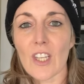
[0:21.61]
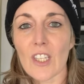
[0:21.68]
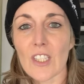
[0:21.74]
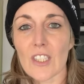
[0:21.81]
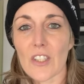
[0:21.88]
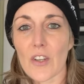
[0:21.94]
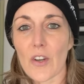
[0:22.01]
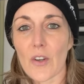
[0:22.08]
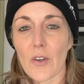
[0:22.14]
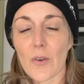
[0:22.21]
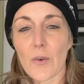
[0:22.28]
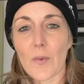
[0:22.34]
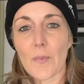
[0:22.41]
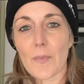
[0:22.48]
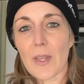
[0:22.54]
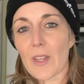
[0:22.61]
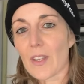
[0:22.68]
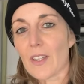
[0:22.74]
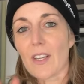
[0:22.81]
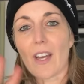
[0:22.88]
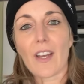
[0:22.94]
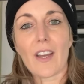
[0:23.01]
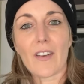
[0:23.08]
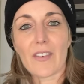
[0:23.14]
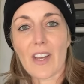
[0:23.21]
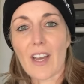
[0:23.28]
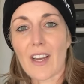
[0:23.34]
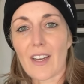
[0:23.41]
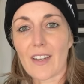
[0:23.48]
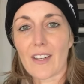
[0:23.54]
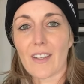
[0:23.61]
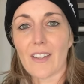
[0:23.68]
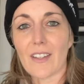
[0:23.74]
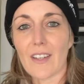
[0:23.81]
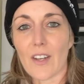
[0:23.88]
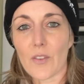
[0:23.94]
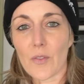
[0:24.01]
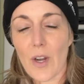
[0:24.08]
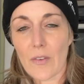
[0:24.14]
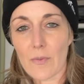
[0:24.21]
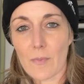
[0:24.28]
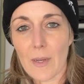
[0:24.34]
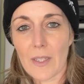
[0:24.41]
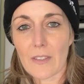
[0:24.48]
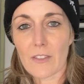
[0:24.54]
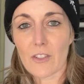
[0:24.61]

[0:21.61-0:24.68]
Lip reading: So Mila and I have had a rough month.